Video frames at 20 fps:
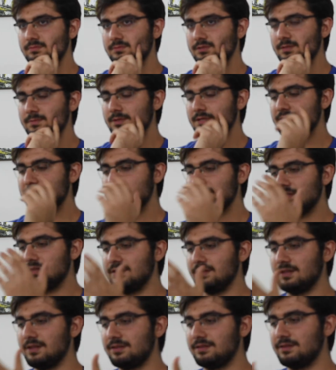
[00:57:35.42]
To basically
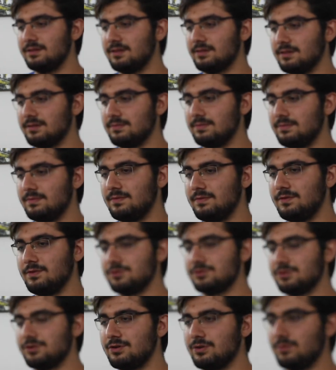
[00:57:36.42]
let the
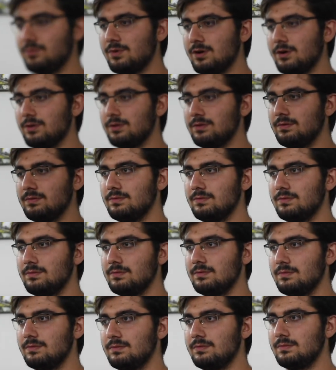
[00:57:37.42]
future know what
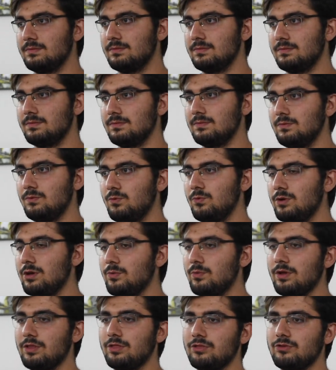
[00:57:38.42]
we
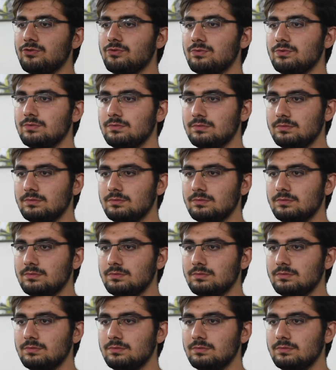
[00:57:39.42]
went through.